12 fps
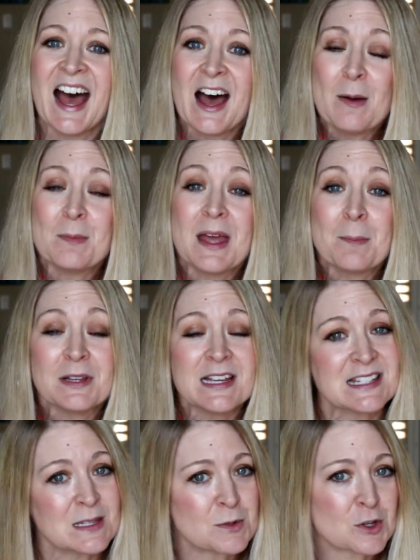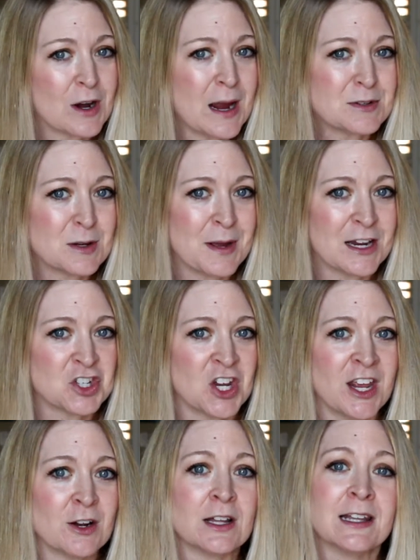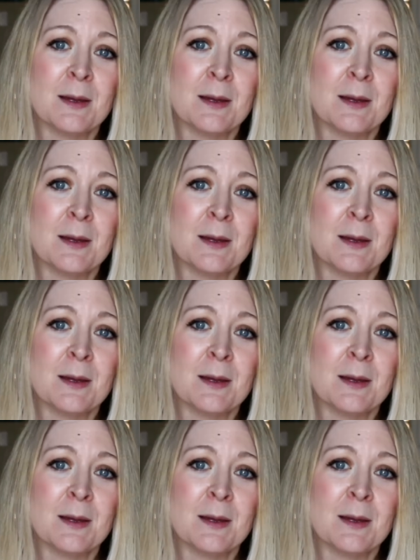And please subscribe to my channel.